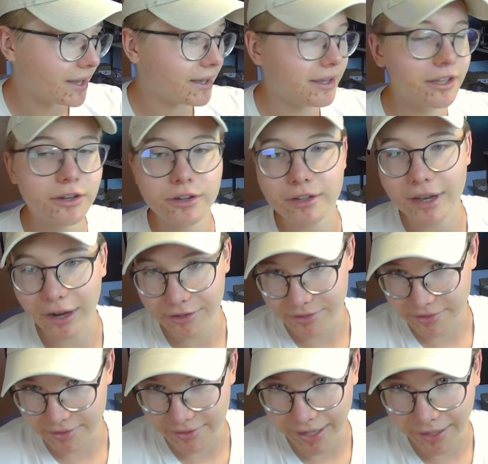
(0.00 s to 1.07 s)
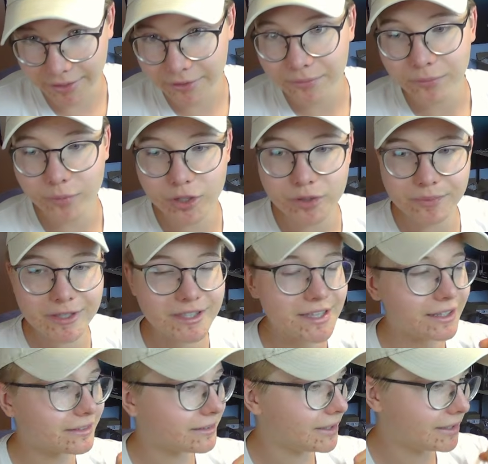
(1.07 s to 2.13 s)
Either there's none, which means
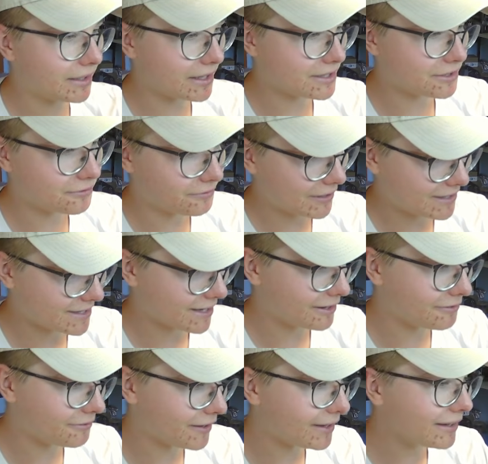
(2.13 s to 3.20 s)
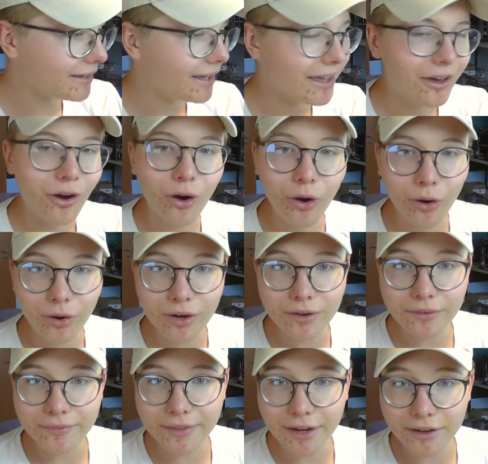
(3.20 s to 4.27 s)
that it doesn't fix anything, or
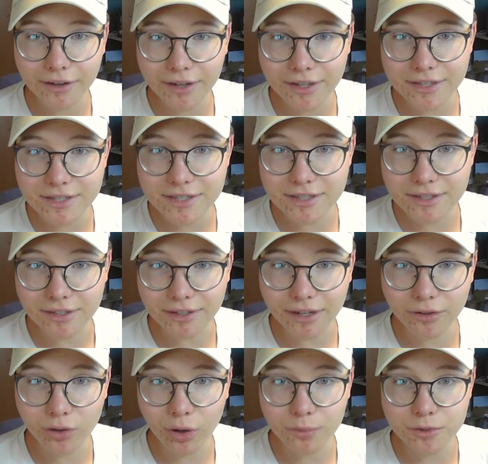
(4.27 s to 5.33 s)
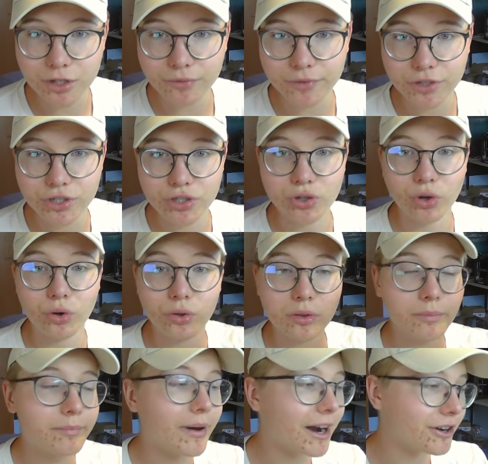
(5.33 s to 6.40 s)
there is another option which is called
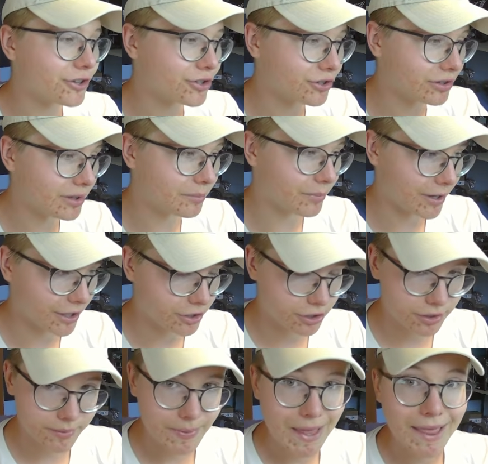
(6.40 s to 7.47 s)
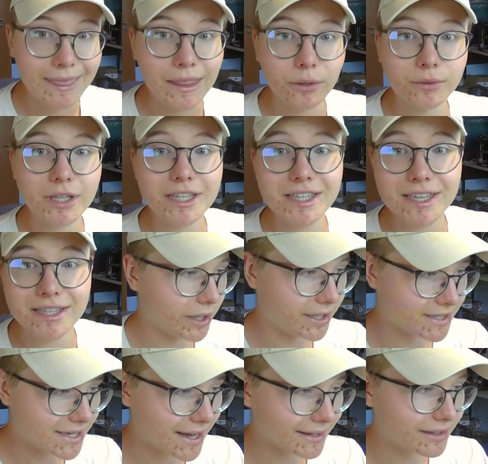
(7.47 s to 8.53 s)
partially bridged. Now this is
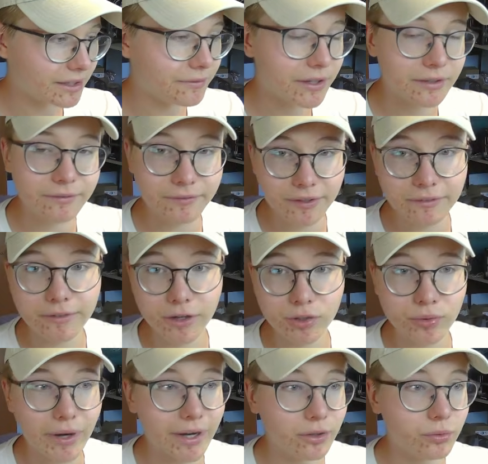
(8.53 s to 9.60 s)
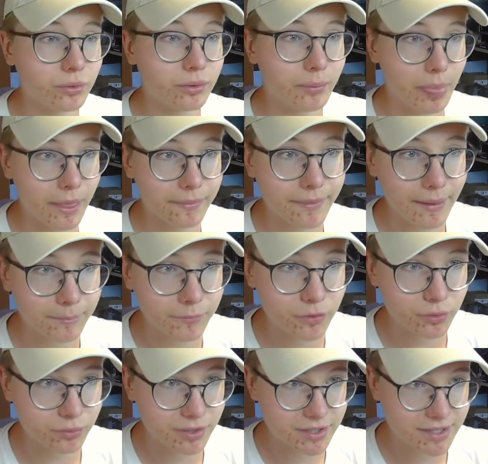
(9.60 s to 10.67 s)
exactly what we were trying to attempt
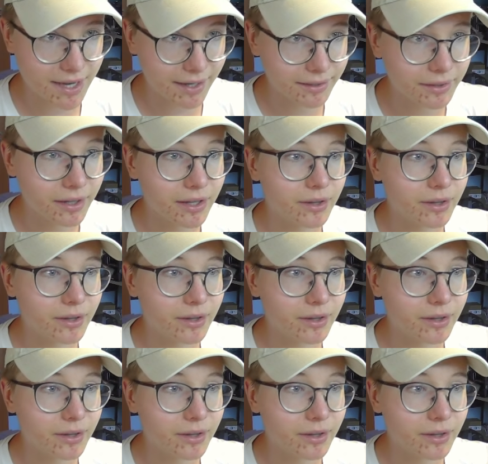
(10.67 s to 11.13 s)
to design.